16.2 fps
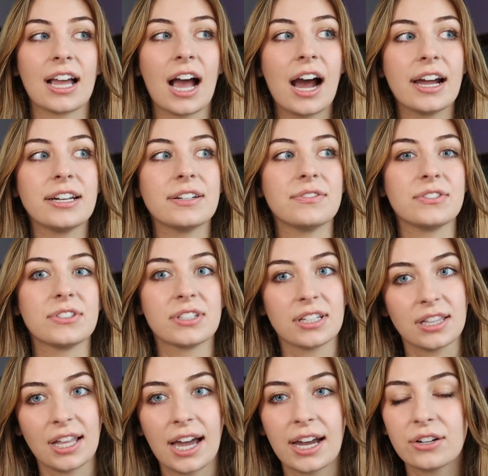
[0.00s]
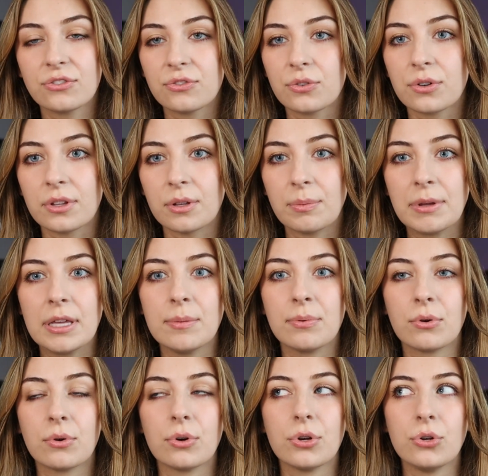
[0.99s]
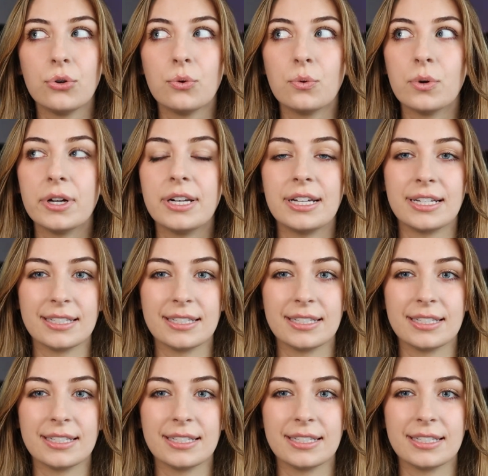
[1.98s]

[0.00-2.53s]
kind of select for the people who would